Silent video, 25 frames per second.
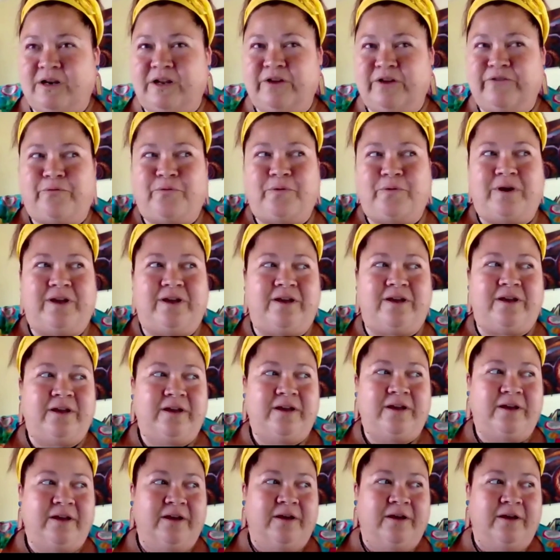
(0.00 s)
If we
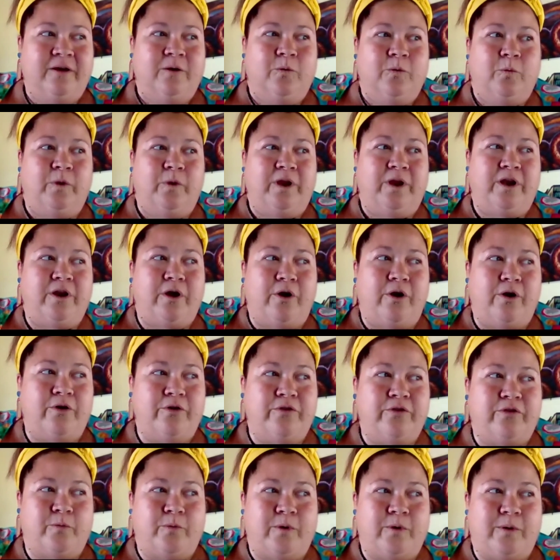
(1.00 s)
know
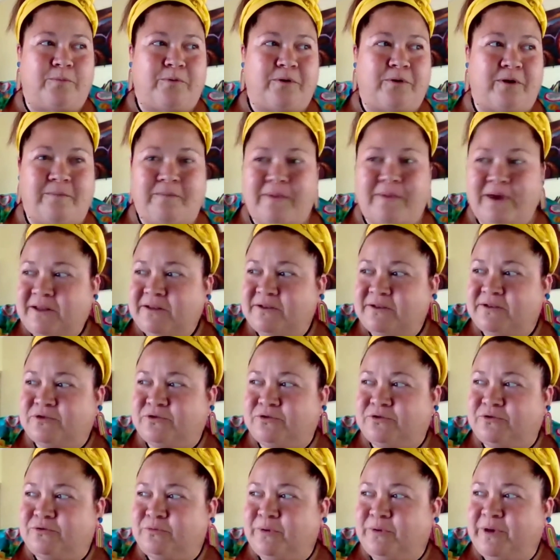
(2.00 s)
that we're
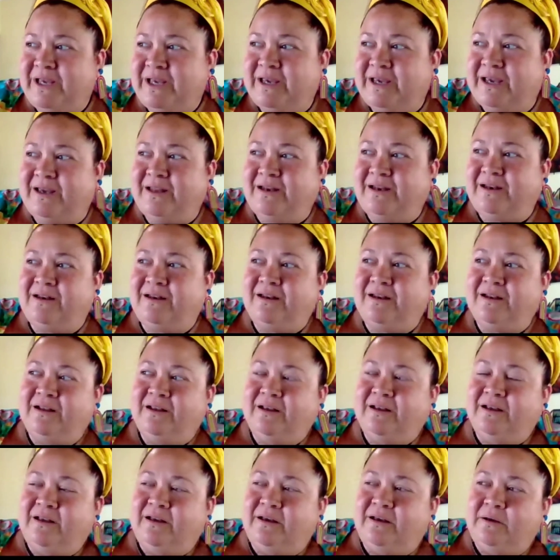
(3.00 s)
premenstrual, we can
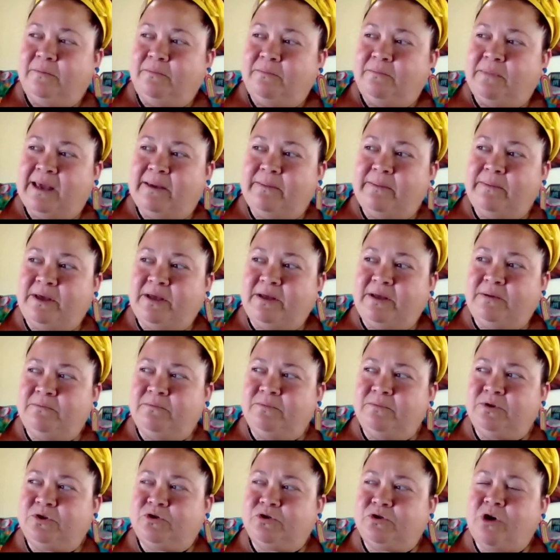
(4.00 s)
maybe
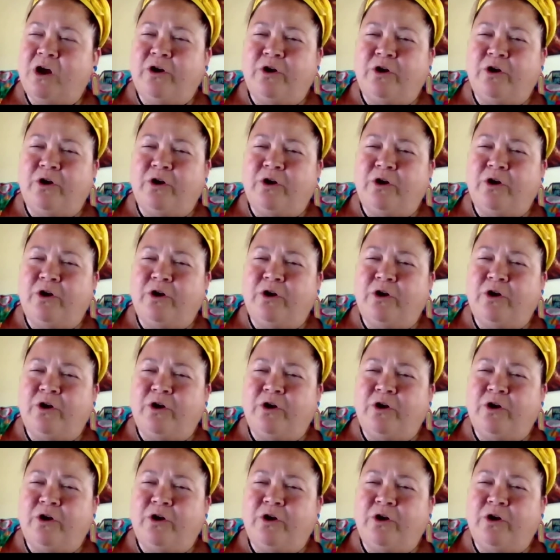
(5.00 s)
try